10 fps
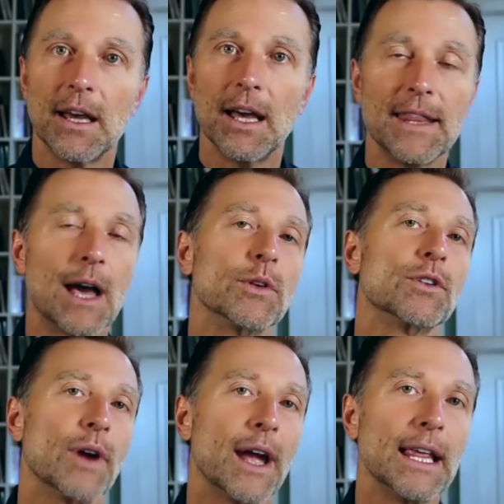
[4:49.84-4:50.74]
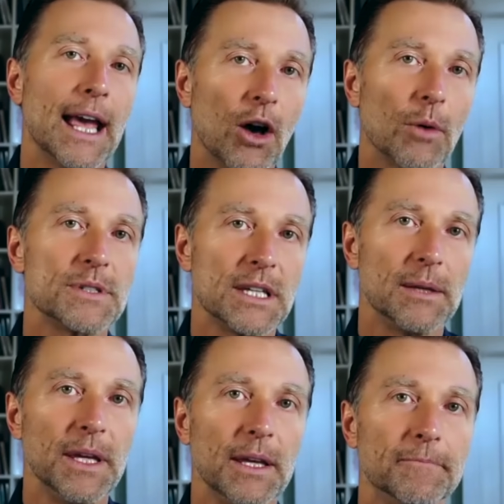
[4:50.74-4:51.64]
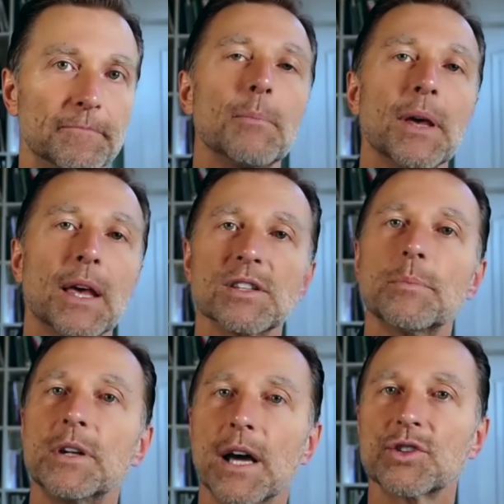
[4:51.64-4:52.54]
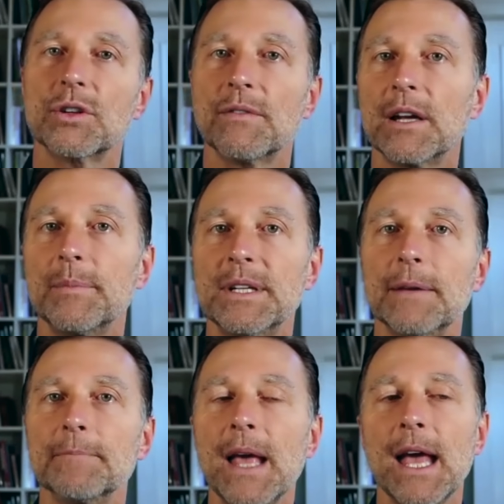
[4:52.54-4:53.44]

And that would greatly help T B because of the production of vitamin D.